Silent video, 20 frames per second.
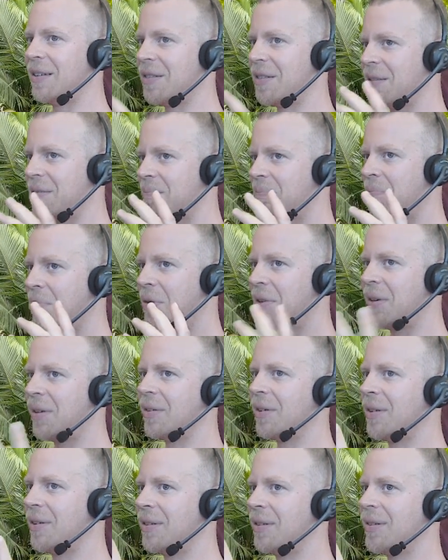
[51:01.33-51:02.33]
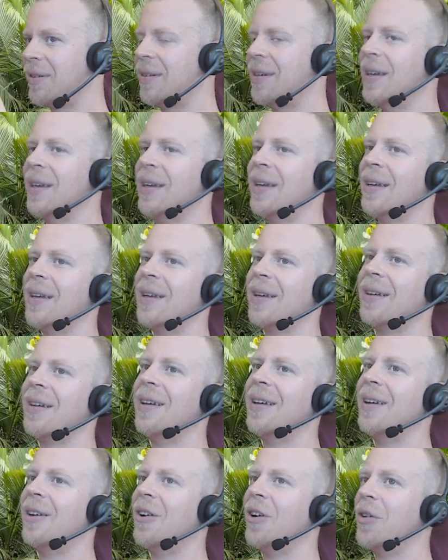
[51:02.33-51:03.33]
and put it on
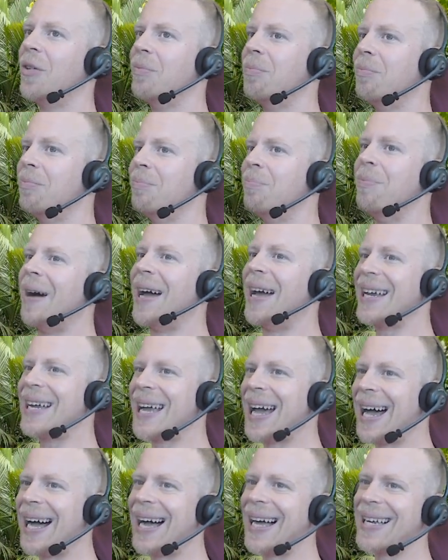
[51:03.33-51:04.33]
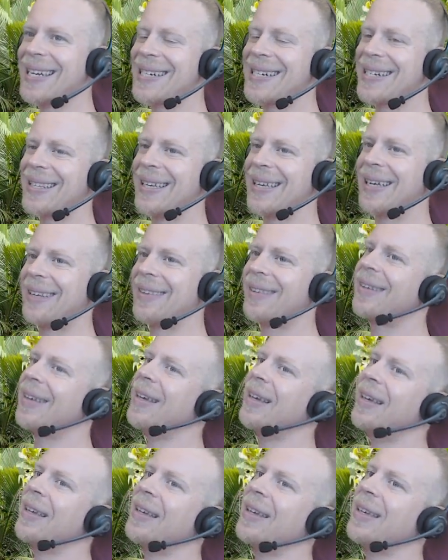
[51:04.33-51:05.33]
my cards that